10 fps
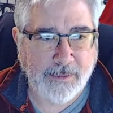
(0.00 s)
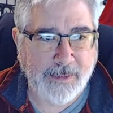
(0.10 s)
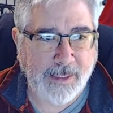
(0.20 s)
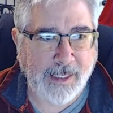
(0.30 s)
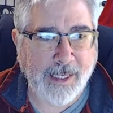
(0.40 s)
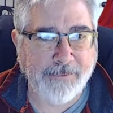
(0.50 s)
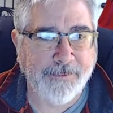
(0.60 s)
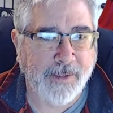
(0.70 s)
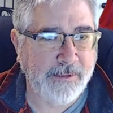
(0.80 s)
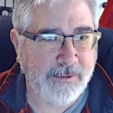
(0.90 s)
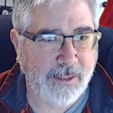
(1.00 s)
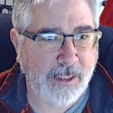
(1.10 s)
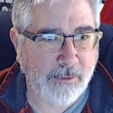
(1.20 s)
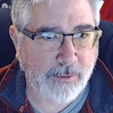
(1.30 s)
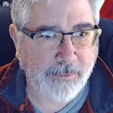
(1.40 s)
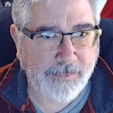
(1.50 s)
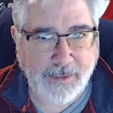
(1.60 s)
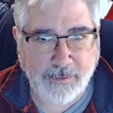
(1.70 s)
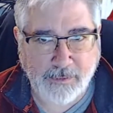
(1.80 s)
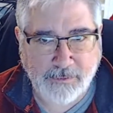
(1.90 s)
that I find scarier
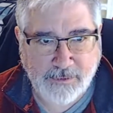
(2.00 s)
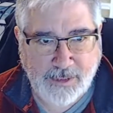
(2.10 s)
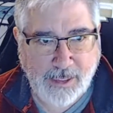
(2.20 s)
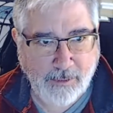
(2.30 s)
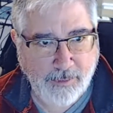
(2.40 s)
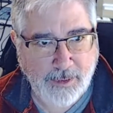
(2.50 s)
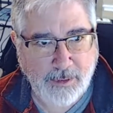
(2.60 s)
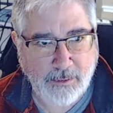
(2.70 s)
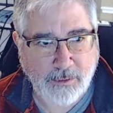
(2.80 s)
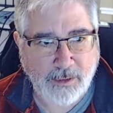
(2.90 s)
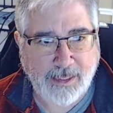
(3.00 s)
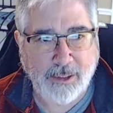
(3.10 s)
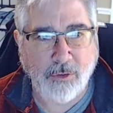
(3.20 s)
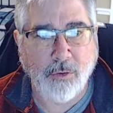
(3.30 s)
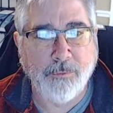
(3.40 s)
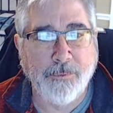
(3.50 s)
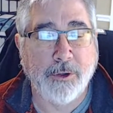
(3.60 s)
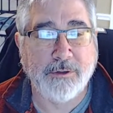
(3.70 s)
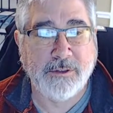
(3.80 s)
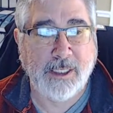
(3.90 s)
than the scary, like
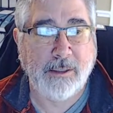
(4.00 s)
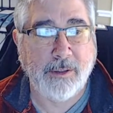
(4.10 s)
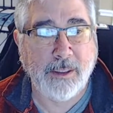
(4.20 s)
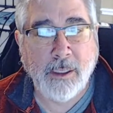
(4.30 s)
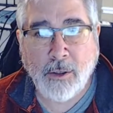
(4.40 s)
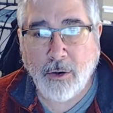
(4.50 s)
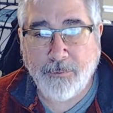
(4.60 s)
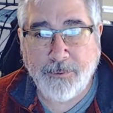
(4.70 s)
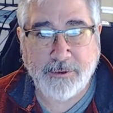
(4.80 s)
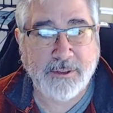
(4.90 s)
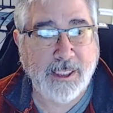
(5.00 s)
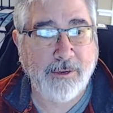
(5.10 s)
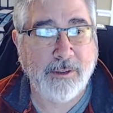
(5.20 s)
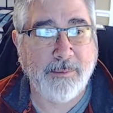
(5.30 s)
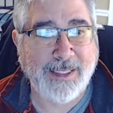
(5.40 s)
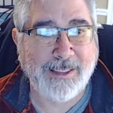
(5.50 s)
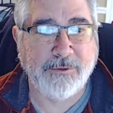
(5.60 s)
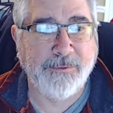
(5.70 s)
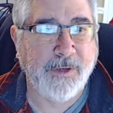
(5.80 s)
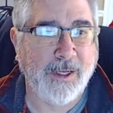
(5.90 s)
overt scary. Overt scary to me
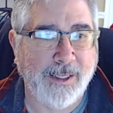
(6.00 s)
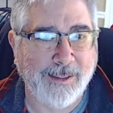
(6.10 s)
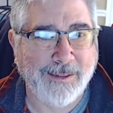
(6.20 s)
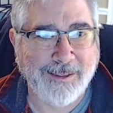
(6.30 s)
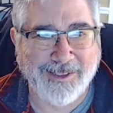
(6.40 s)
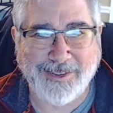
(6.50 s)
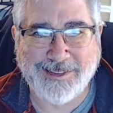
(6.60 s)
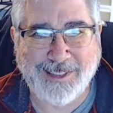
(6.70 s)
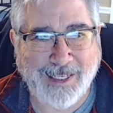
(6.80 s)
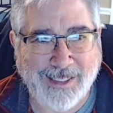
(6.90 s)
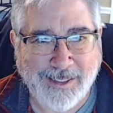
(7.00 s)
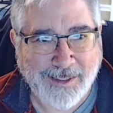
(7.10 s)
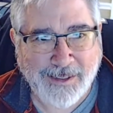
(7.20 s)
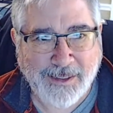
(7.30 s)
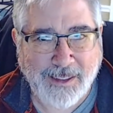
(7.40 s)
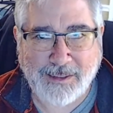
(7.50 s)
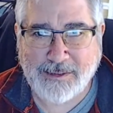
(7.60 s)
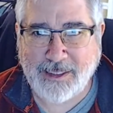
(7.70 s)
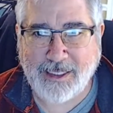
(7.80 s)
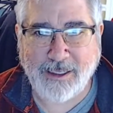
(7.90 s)
is fun. It's
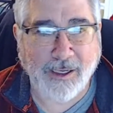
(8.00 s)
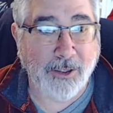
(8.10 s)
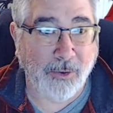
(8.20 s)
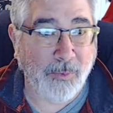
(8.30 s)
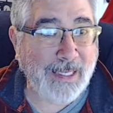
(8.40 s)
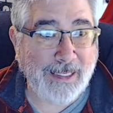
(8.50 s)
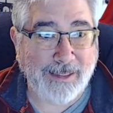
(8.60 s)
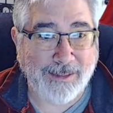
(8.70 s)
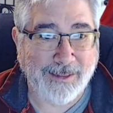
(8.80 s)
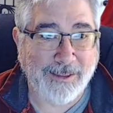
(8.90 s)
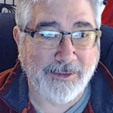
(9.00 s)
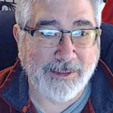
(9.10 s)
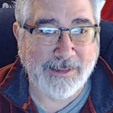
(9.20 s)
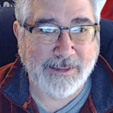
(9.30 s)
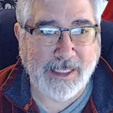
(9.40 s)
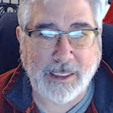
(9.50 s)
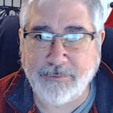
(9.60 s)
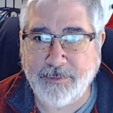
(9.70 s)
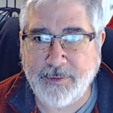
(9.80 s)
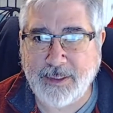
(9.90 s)
like Halloween. It's
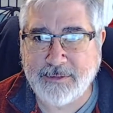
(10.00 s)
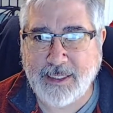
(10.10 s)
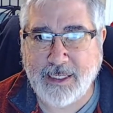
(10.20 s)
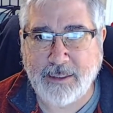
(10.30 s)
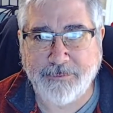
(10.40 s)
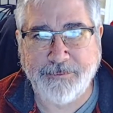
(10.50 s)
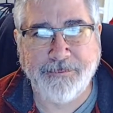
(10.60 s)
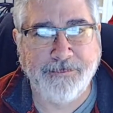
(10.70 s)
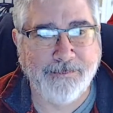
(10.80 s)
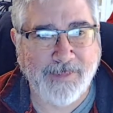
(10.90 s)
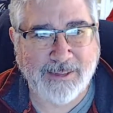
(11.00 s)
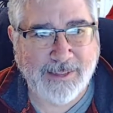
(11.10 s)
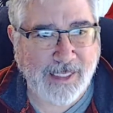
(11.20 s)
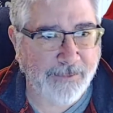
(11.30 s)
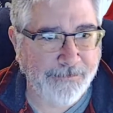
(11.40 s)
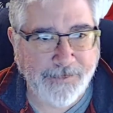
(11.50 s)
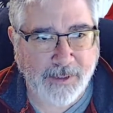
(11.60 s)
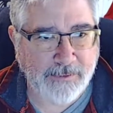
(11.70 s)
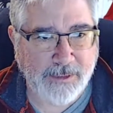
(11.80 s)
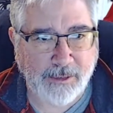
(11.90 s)
kind of
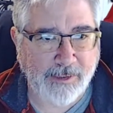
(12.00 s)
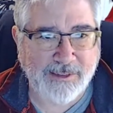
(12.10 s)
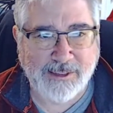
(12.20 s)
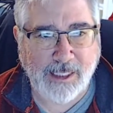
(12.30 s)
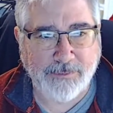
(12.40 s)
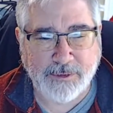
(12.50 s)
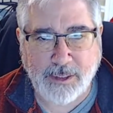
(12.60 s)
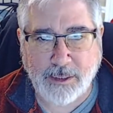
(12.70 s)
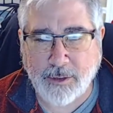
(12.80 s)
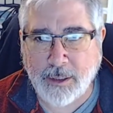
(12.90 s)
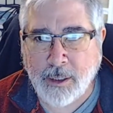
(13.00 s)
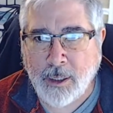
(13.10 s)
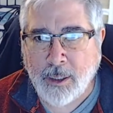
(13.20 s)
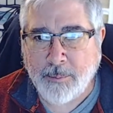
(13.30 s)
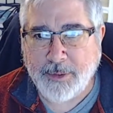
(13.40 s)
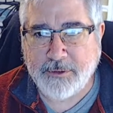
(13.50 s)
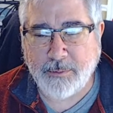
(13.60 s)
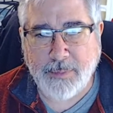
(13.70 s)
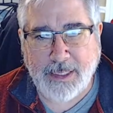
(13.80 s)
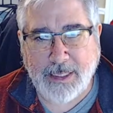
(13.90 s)
fun scary. It's safe scary. But
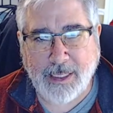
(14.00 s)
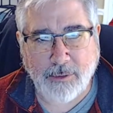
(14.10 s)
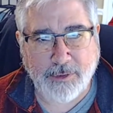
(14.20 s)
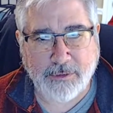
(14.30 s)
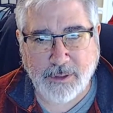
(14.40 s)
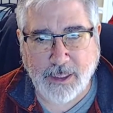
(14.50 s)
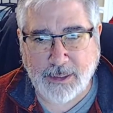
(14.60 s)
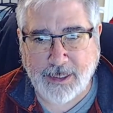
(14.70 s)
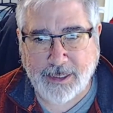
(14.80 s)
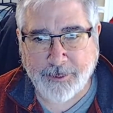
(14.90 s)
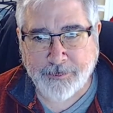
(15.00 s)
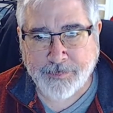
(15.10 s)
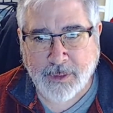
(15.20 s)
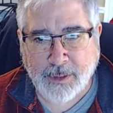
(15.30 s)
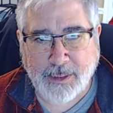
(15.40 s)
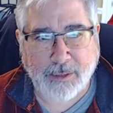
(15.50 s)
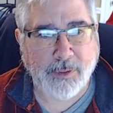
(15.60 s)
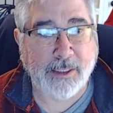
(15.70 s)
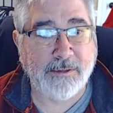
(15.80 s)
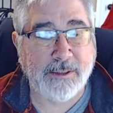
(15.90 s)
to me, I always thought like
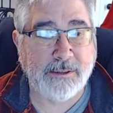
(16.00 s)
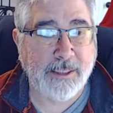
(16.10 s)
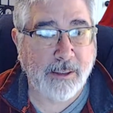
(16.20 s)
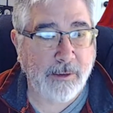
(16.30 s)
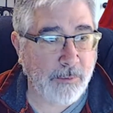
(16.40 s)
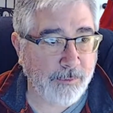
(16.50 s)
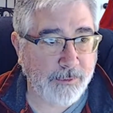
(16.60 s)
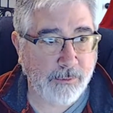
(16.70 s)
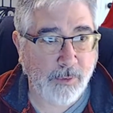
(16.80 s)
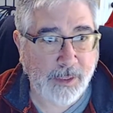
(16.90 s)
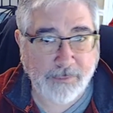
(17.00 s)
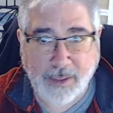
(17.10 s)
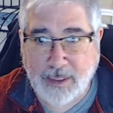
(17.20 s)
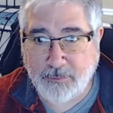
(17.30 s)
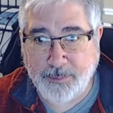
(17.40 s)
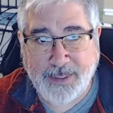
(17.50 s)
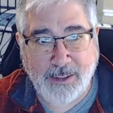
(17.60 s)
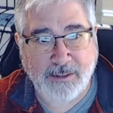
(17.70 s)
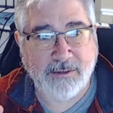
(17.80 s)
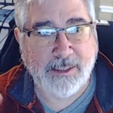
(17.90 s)
when I'd see scary movies or whatever, and it would be
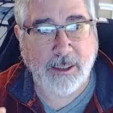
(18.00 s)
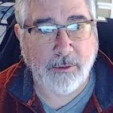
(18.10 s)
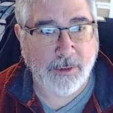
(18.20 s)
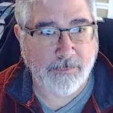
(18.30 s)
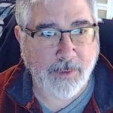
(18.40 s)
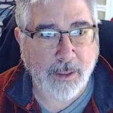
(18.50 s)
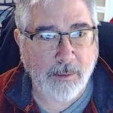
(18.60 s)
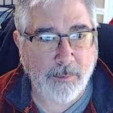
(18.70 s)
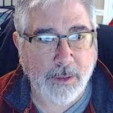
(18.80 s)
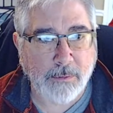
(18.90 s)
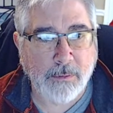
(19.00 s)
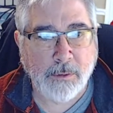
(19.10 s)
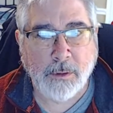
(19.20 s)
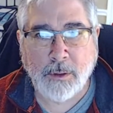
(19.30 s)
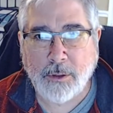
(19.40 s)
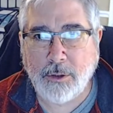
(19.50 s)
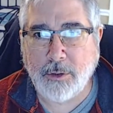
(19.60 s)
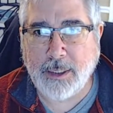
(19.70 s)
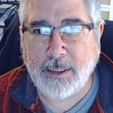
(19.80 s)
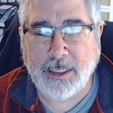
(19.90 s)
in a sterile environment.
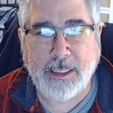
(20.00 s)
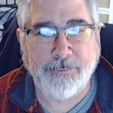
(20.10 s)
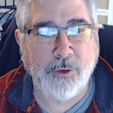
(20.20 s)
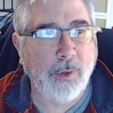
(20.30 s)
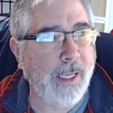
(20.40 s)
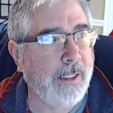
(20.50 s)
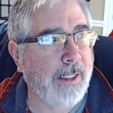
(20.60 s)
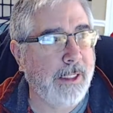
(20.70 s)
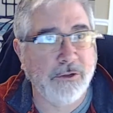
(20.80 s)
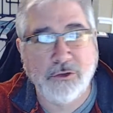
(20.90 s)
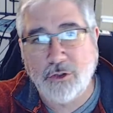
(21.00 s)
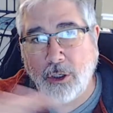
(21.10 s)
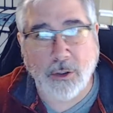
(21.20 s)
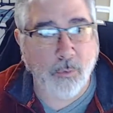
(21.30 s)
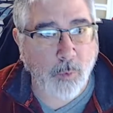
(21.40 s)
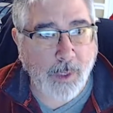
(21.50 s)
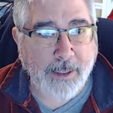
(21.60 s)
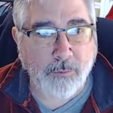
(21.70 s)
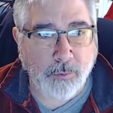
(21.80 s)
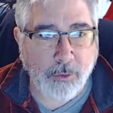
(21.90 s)
Like if you had like a stark
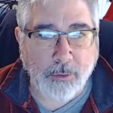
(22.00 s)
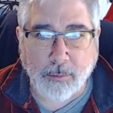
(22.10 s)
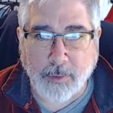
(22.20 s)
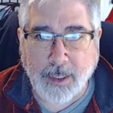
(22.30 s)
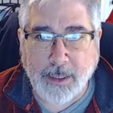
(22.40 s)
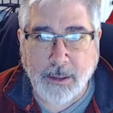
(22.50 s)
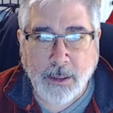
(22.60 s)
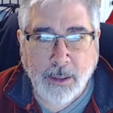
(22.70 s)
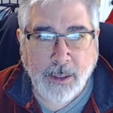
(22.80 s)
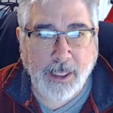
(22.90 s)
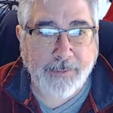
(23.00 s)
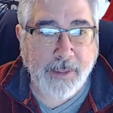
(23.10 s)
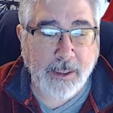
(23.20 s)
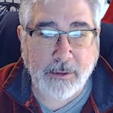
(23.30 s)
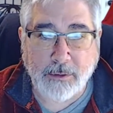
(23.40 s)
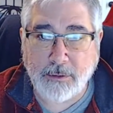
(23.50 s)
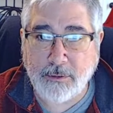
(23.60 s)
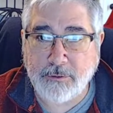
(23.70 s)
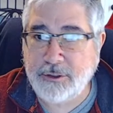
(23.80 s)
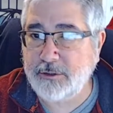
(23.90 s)
white room, right? And then,
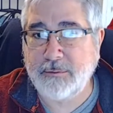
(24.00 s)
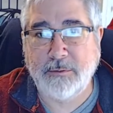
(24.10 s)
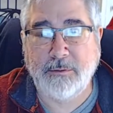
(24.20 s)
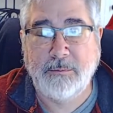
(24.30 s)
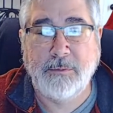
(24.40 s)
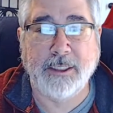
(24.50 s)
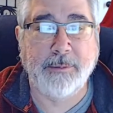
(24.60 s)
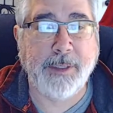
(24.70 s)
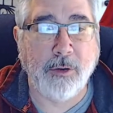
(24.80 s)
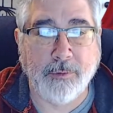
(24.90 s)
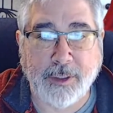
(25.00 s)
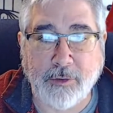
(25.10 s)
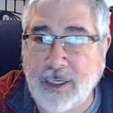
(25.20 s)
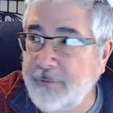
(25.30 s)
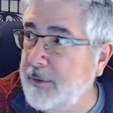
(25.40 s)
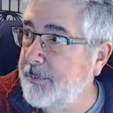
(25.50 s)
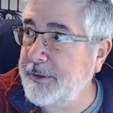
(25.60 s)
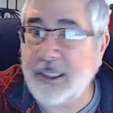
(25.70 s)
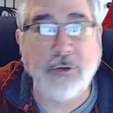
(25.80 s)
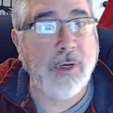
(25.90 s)
just not to be overly graphic,
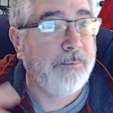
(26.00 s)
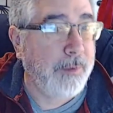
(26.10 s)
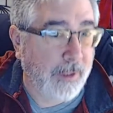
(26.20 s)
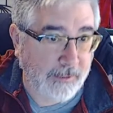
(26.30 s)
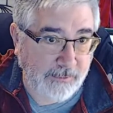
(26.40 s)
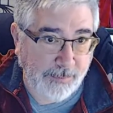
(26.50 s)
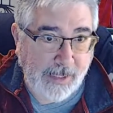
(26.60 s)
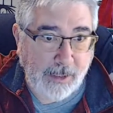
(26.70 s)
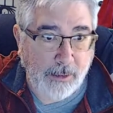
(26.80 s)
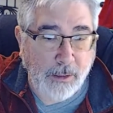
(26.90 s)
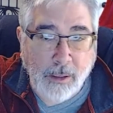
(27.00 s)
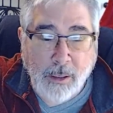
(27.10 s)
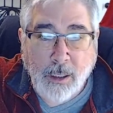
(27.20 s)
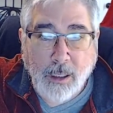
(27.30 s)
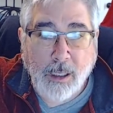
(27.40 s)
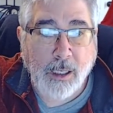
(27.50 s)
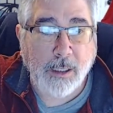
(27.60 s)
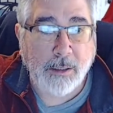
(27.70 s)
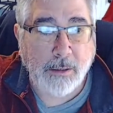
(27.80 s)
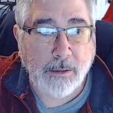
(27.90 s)
but then you have blood splatter
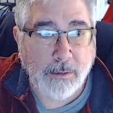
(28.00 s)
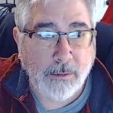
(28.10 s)
on